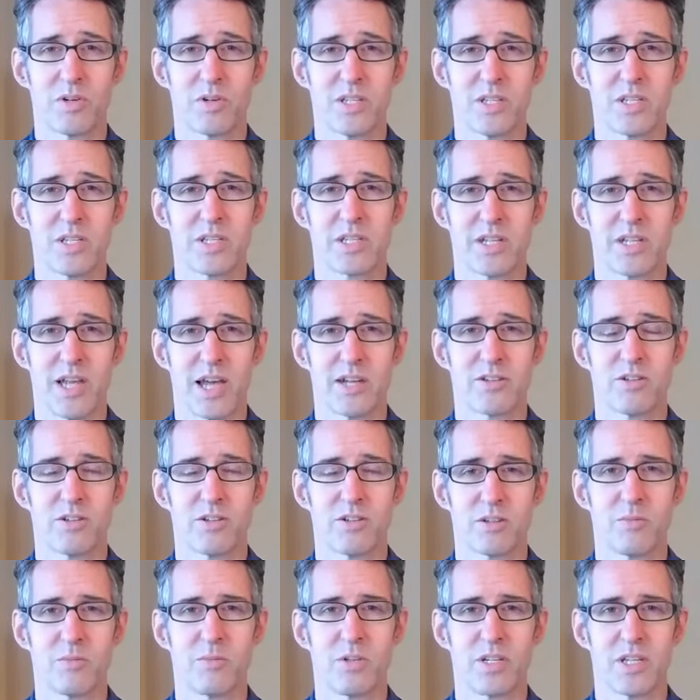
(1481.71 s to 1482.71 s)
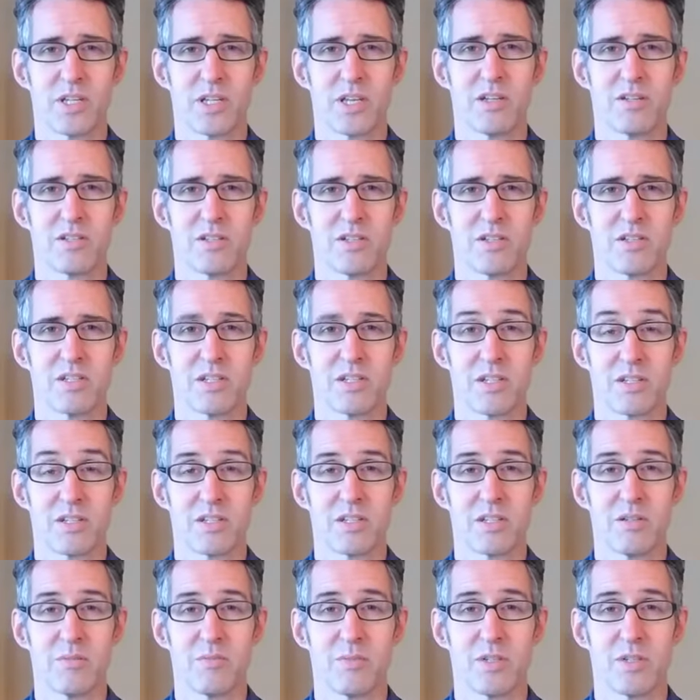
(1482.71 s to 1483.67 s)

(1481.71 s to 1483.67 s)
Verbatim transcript: this natural communication system